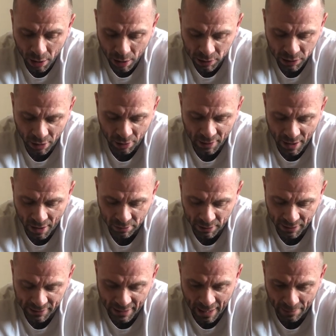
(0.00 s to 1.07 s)
So yeah, I
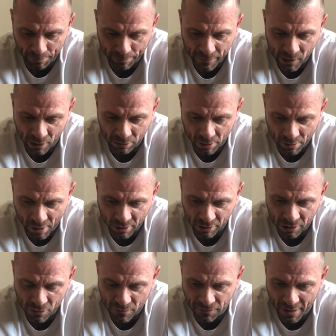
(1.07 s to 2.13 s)
did that. So I'm on
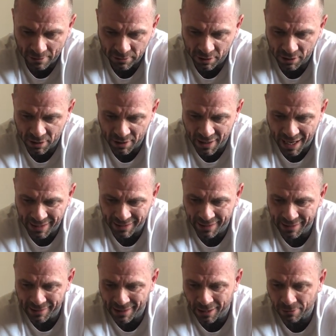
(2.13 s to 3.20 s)

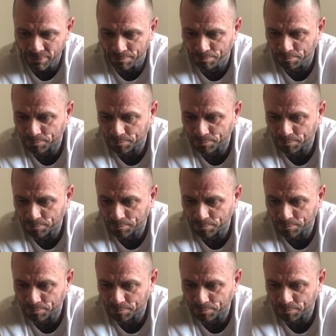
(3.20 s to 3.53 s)
2019 now.